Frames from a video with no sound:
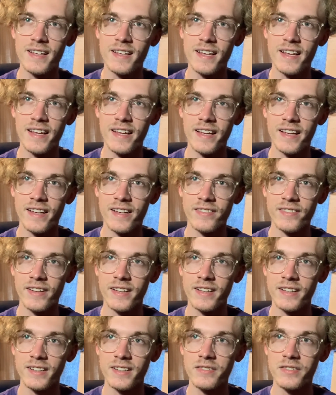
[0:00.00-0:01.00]
and they
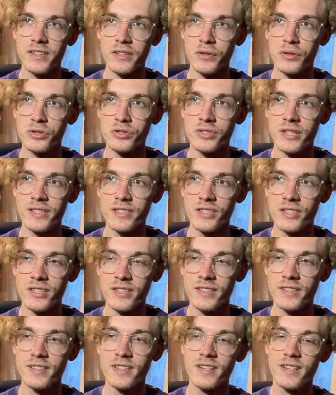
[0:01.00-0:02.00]
give the
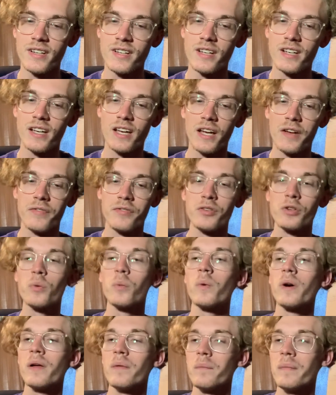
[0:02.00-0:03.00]
illustration, if you
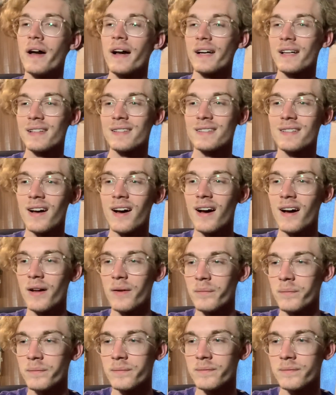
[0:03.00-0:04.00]
went back in
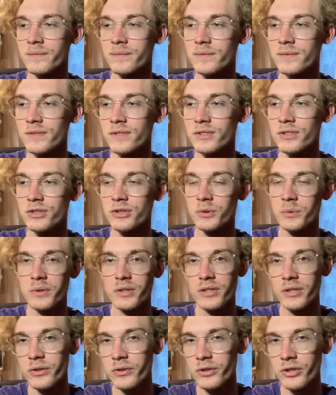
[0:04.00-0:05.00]
time to
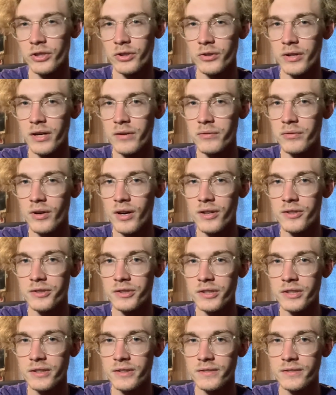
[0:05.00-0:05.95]
kill your grandfather,